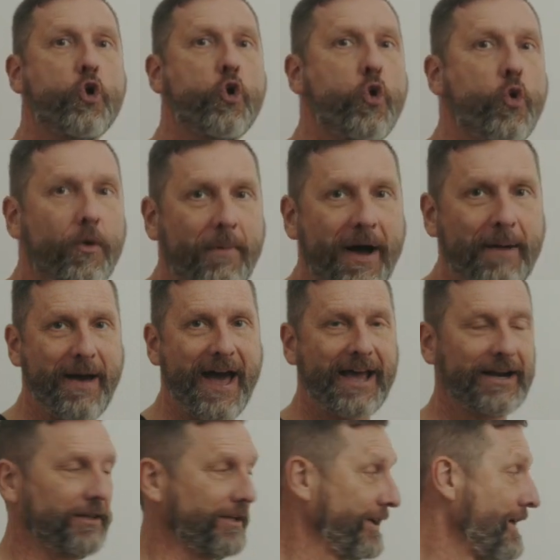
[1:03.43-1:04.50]
Who
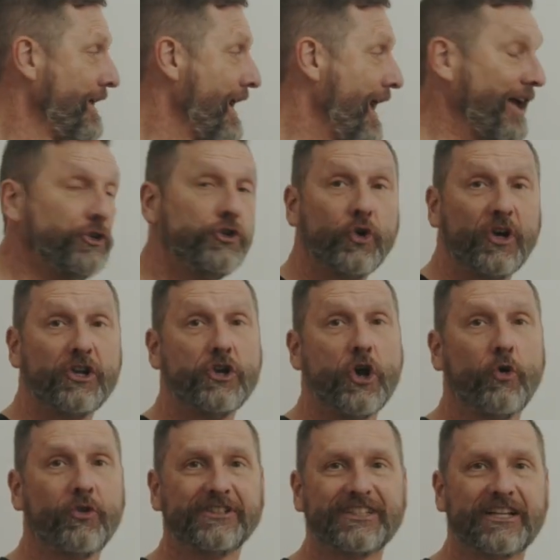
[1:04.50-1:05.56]
battling? And you can
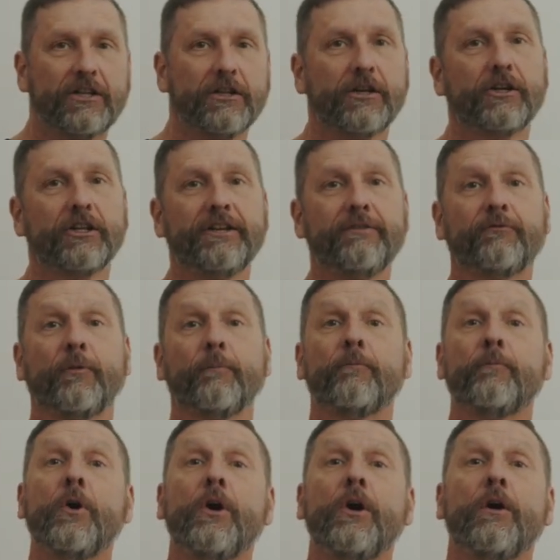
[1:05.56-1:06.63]
know this clearly
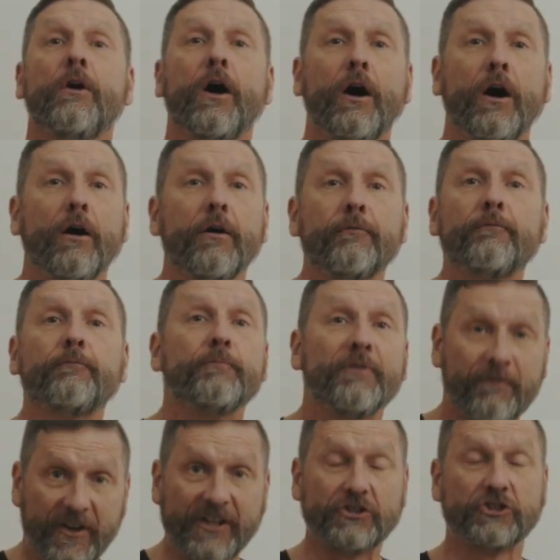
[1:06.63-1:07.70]
from uh,
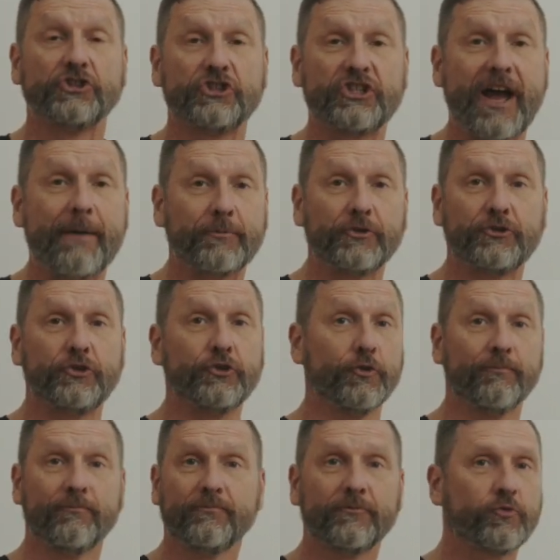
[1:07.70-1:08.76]
Ephesians chapter
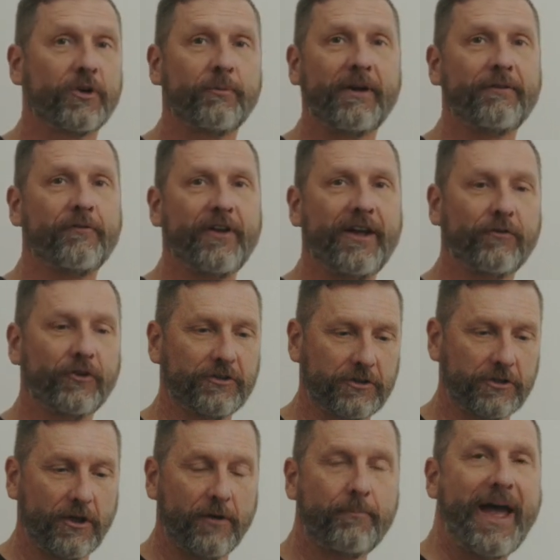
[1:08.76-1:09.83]
2. It's one of my
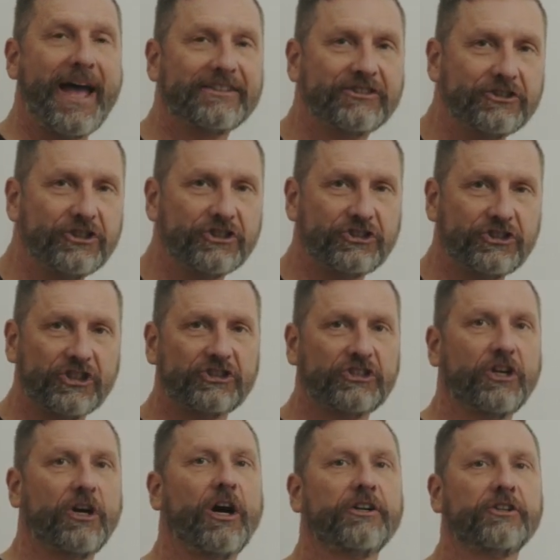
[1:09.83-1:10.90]
favorite uh, passages just
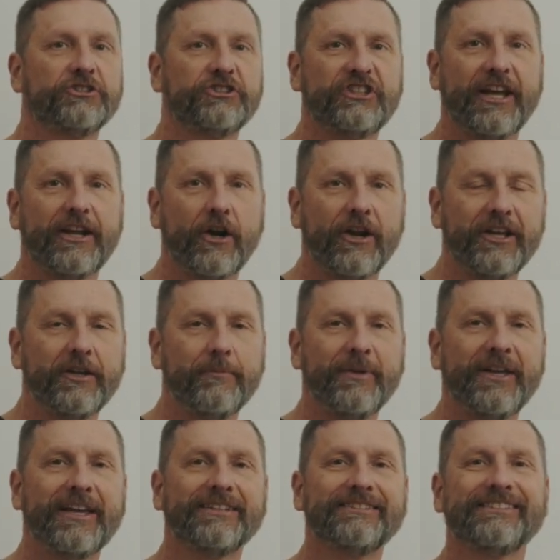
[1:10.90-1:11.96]
to understand our
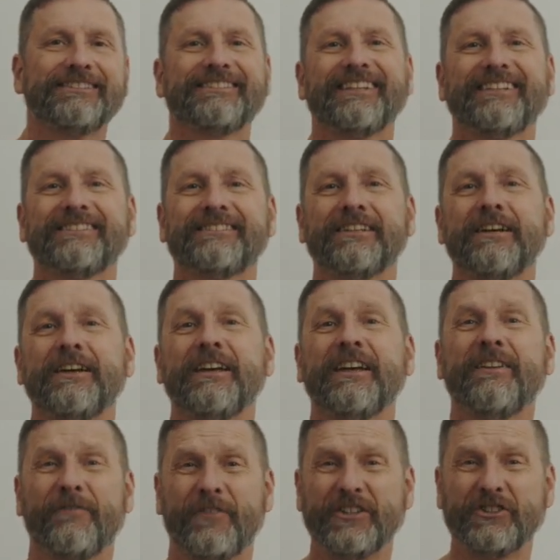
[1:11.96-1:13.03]
enemy because it says
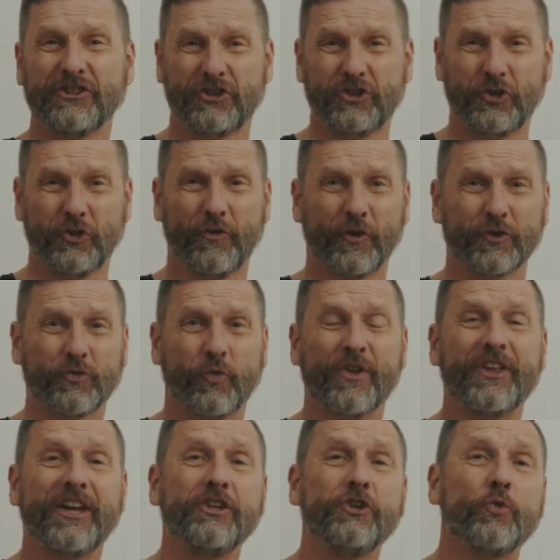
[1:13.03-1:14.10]
in Ephesians 2, verse
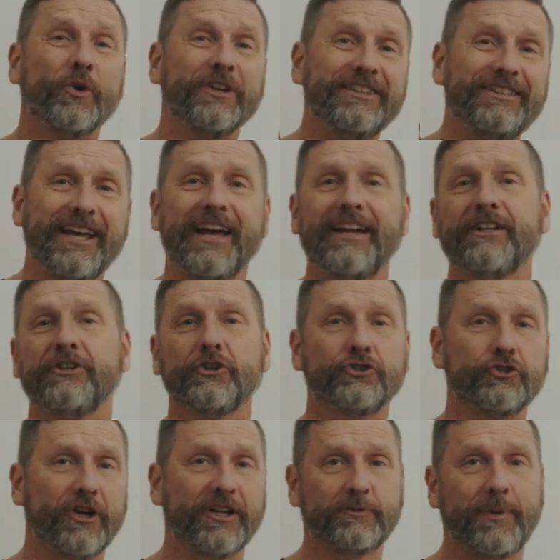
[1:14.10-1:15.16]
1, that you were dead in your
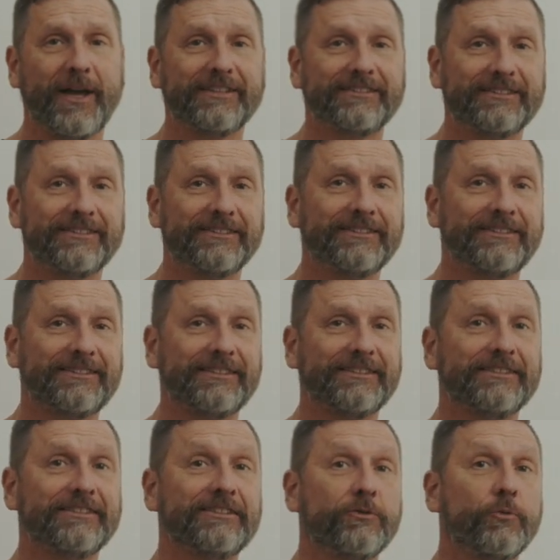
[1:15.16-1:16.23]
trespasses and
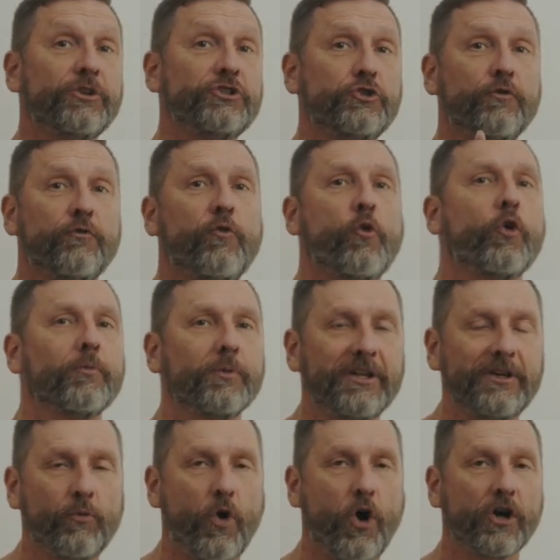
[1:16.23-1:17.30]
sins in which you
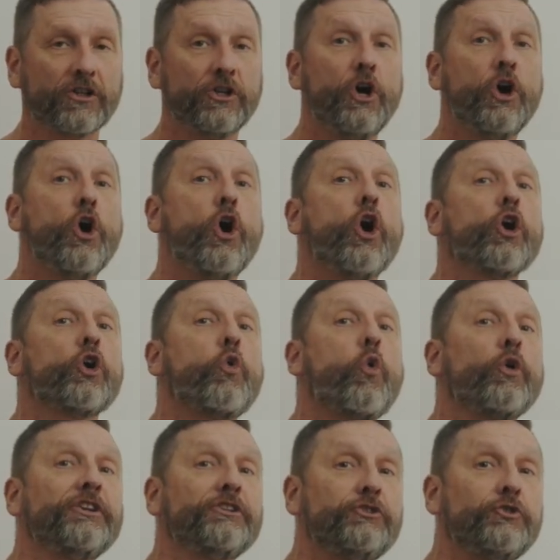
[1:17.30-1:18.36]
formerly walked,
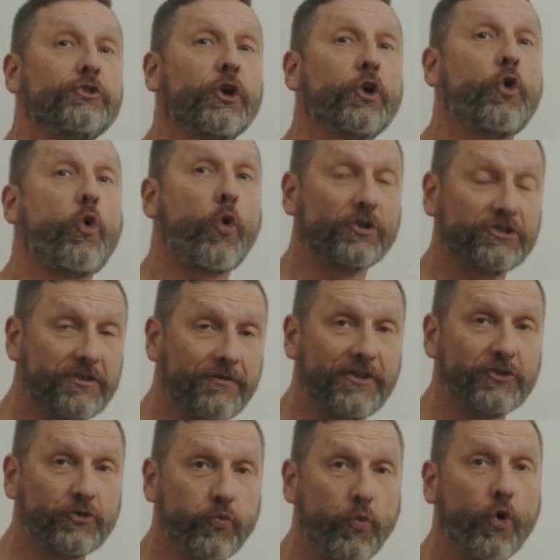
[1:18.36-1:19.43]
according to the course of
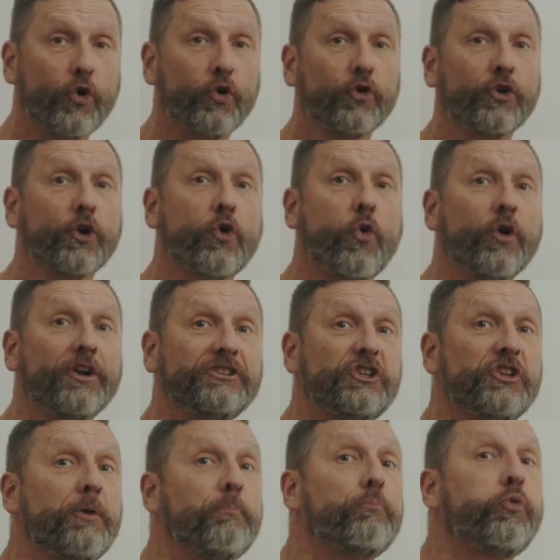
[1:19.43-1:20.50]
this world, according
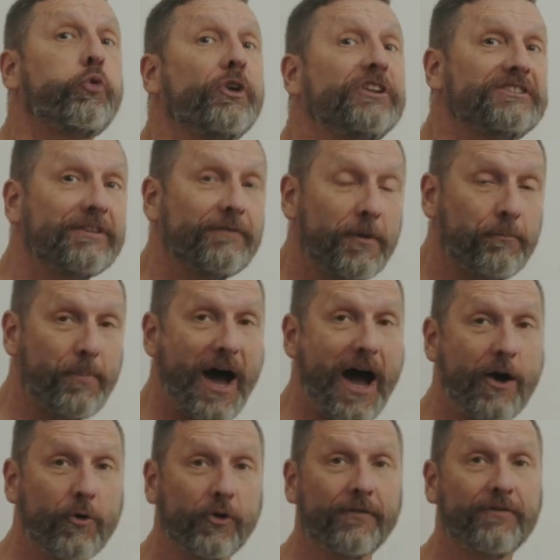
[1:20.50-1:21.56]
to the prince of the
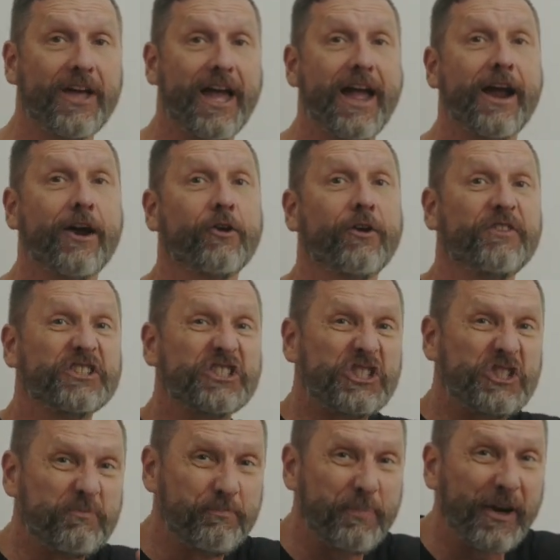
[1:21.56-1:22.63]
power of the air, of the
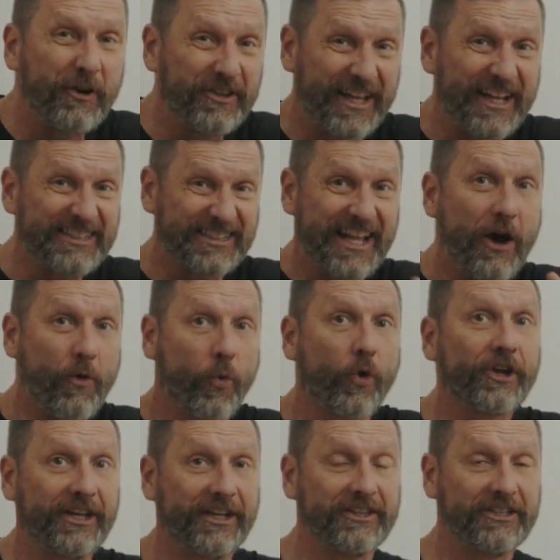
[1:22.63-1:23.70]
spirit that is now
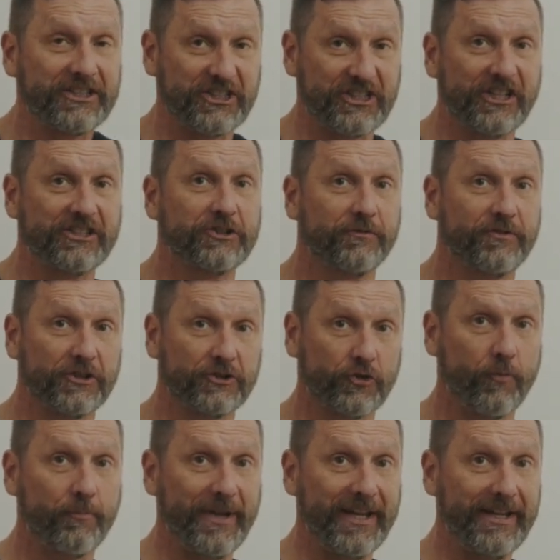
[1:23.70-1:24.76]
working in the sons of
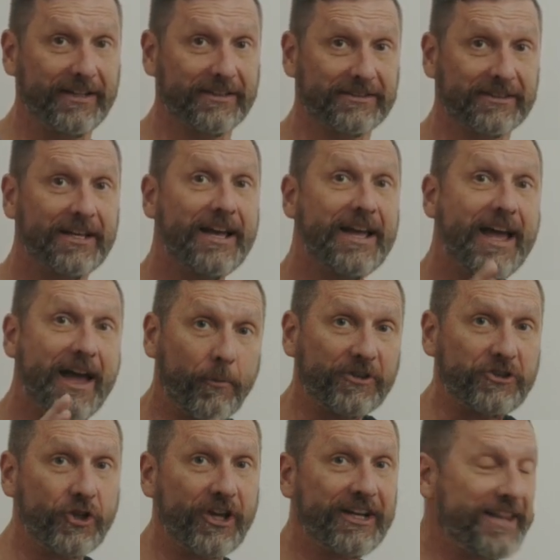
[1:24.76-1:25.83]
disobedience. And
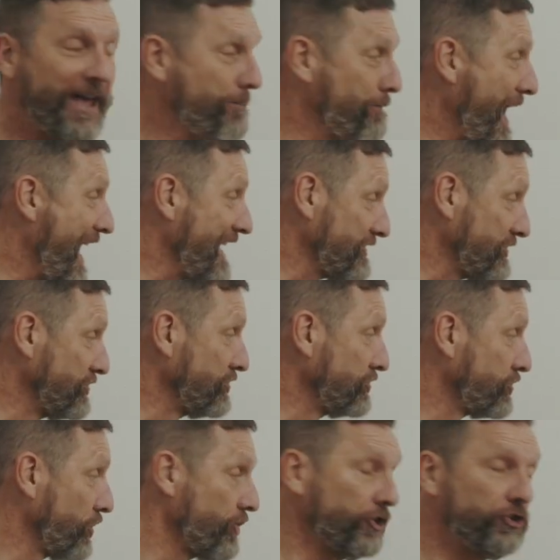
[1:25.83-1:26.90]
what you get in that
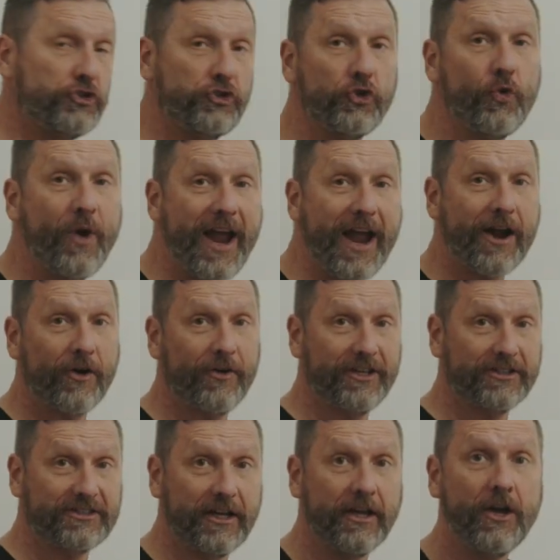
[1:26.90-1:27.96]
passages are the two
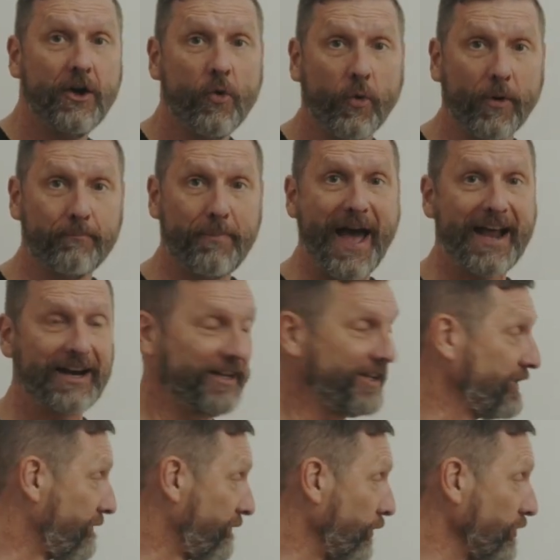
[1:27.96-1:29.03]
areas that we're
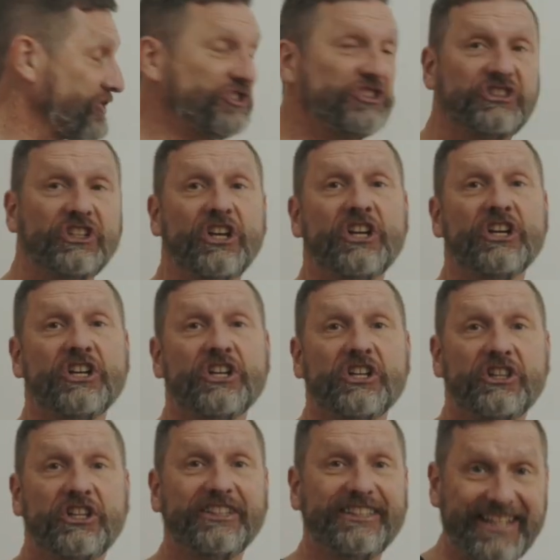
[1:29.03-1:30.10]
battling. The first is
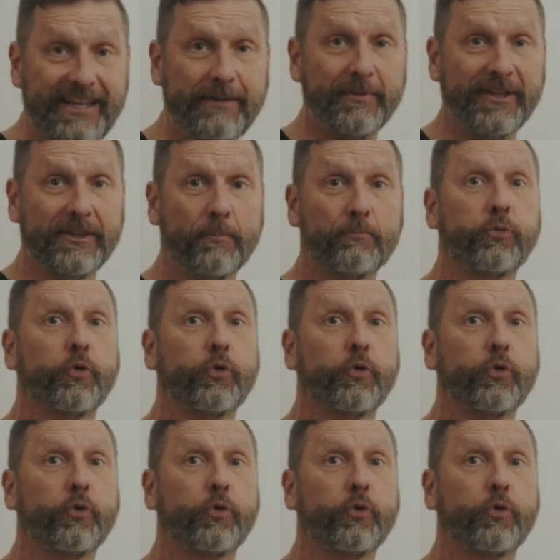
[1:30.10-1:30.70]
the demon, the